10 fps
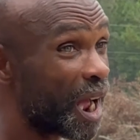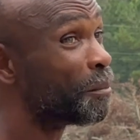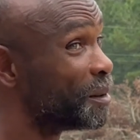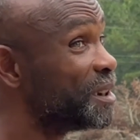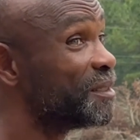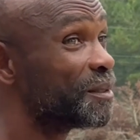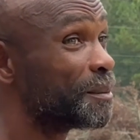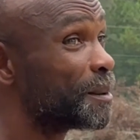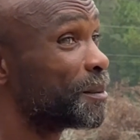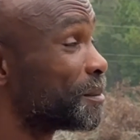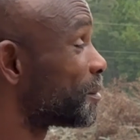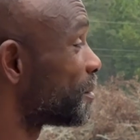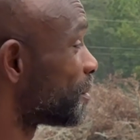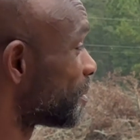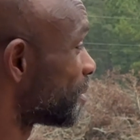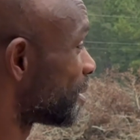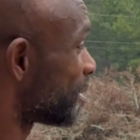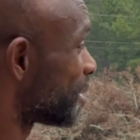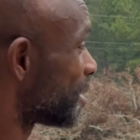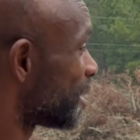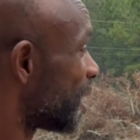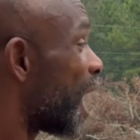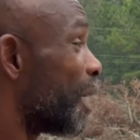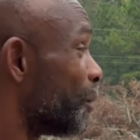I believe it, bro. You got to get your life together. I